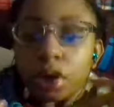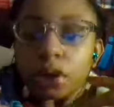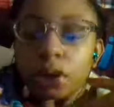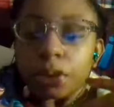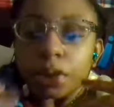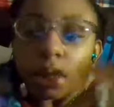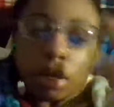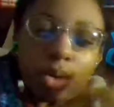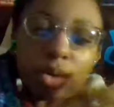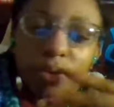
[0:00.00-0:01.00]
You're gonna be like,
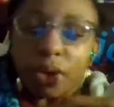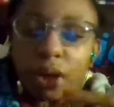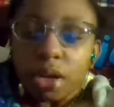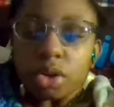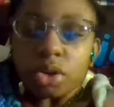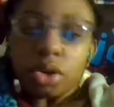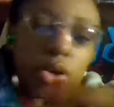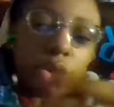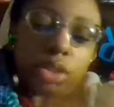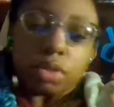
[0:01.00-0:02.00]
oh, it's fine, or you're
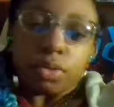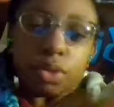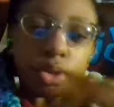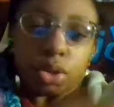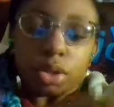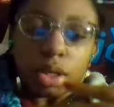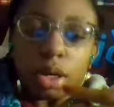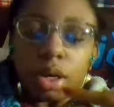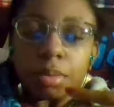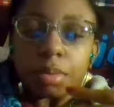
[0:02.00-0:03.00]
gonna hurt just for a certain
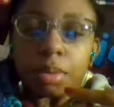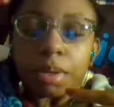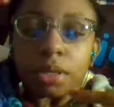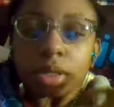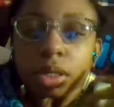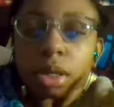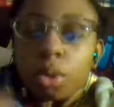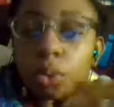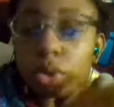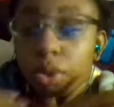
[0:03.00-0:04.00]
time limit.
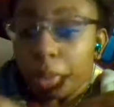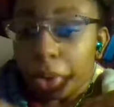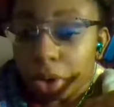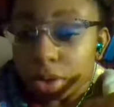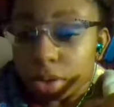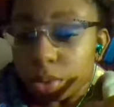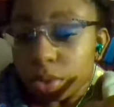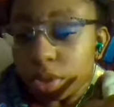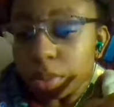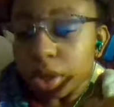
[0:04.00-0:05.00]
With a person who
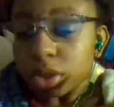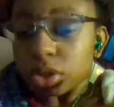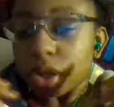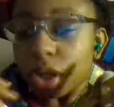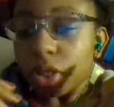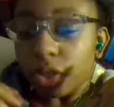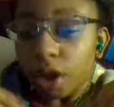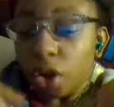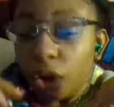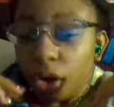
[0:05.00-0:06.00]
has depression,
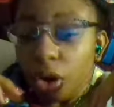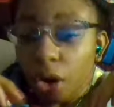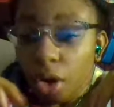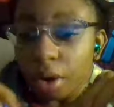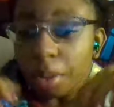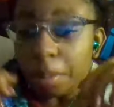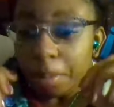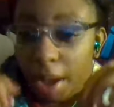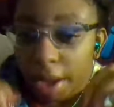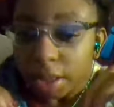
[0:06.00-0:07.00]
they are
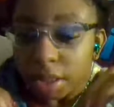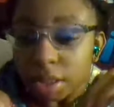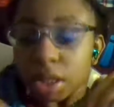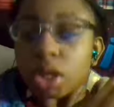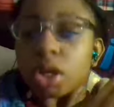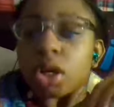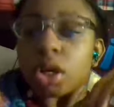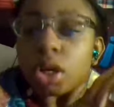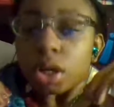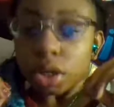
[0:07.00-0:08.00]
automatically
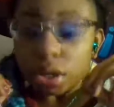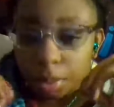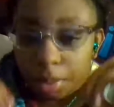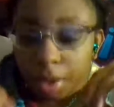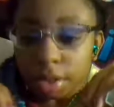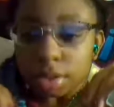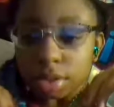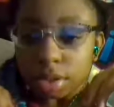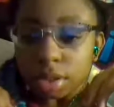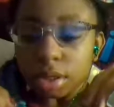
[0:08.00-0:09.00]

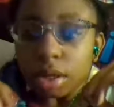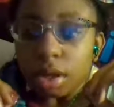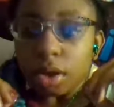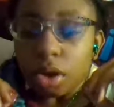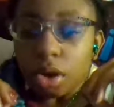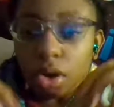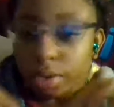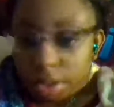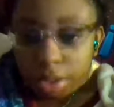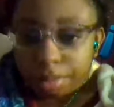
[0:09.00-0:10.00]
depressed all
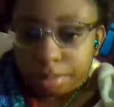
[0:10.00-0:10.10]
the time.